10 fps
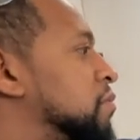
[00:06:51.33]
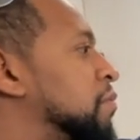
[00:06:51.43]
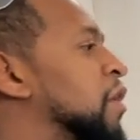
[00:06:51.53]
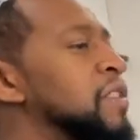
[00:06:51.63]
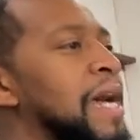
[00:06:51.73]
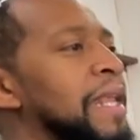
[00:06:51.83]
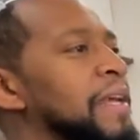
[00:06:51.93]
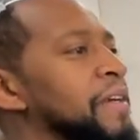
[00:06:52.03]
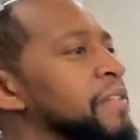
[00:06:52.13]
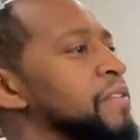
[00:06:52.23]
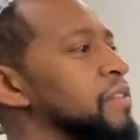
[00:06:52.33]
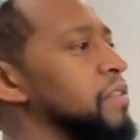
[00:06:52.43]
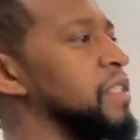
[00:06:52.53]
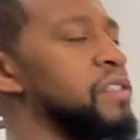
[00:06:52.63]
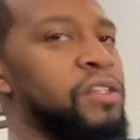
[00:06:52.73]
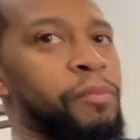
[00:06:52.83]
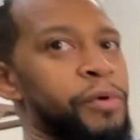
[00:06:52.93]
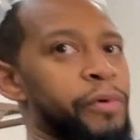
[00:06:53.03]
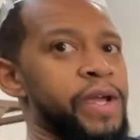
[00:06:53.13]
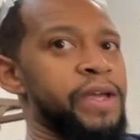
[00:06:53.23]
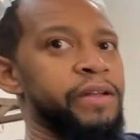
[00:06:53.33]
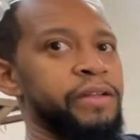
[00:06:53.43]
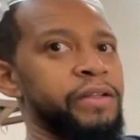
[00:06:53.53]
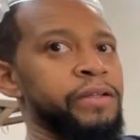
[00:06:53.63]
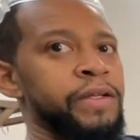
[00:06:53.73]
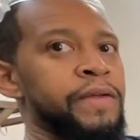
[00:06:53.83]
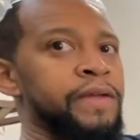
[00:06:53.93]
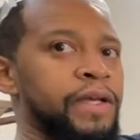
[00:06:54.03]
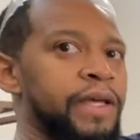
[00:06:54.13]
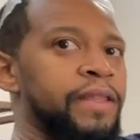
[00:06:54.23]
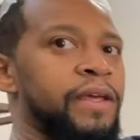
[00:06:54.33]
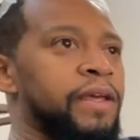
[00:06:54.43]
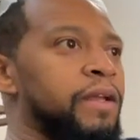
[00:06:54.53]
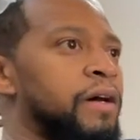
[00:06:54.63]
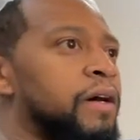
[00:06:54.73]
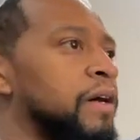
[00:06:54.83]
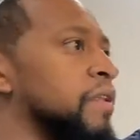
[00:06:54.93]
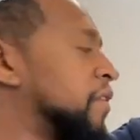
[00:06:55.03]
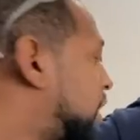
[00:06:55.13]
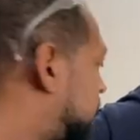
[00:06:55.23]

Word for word: multi-layer. These are gonna be red, and then uh, the